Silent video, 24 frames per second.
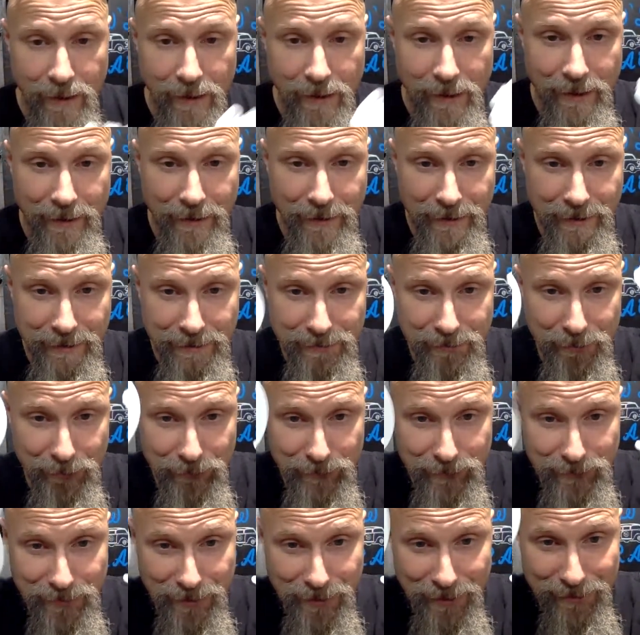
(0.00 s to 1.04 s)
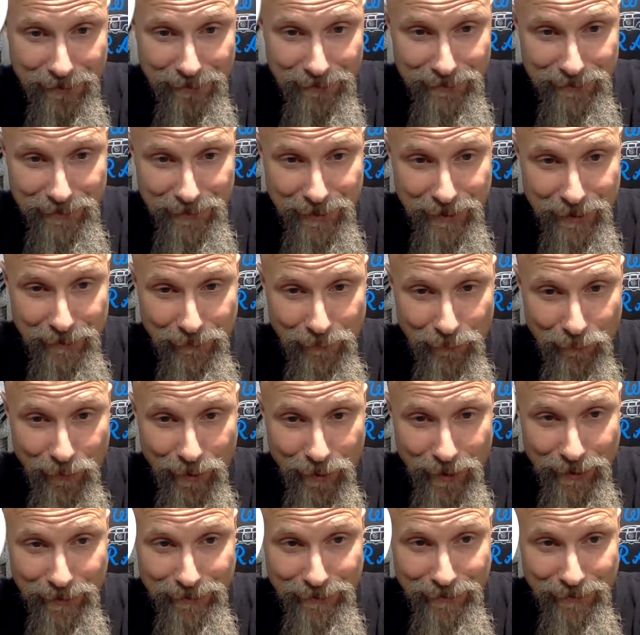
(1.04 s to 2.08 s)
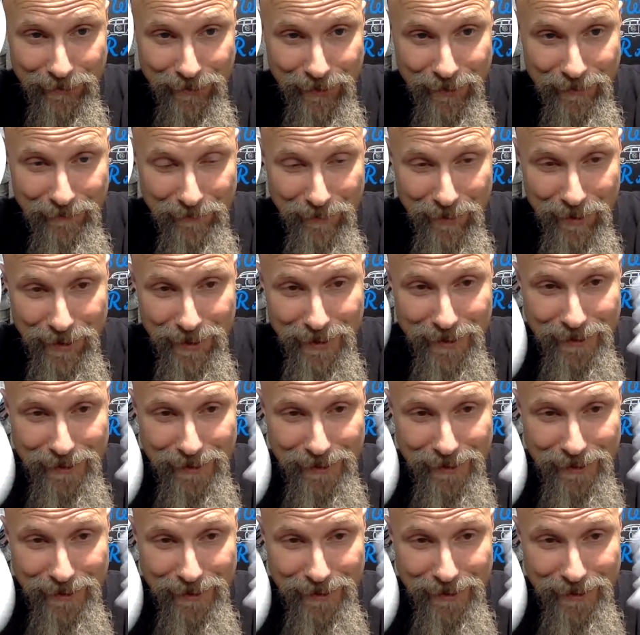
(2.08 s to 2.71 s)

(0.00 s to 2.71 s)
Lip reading: and these 2 stickers to give away tonight, Mike.